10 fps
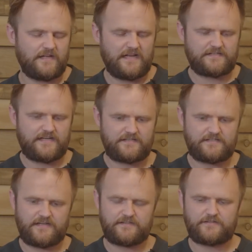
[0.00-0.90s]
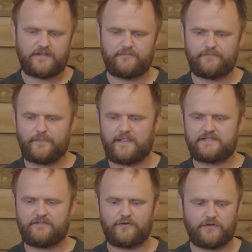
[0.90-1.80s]
let's have
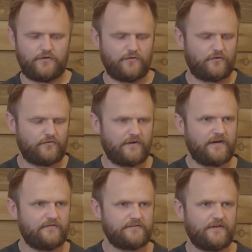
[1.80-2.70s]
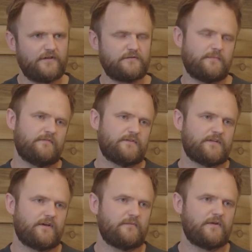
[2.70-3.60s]
a look at your career as a bit of a
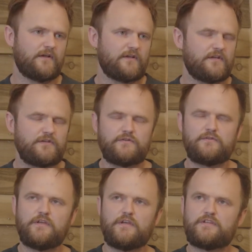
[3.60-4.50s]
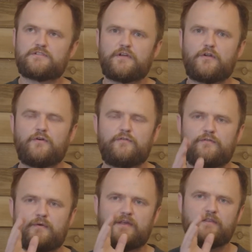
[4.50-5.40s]
timeline. Can you start
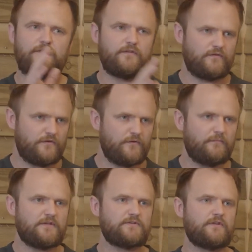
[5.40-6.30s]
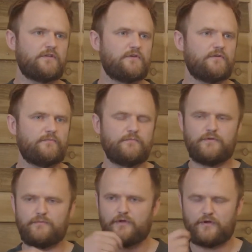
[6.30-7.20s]
off with you mentioned that you
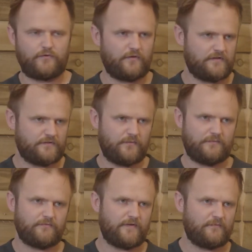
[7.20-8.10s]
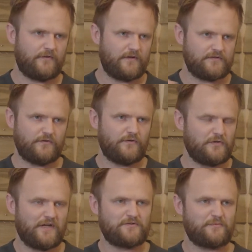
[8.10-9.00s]
kind of got into web development as your
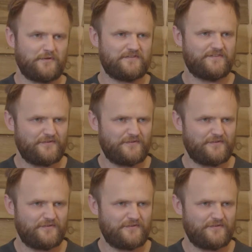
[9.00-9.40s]
entry point.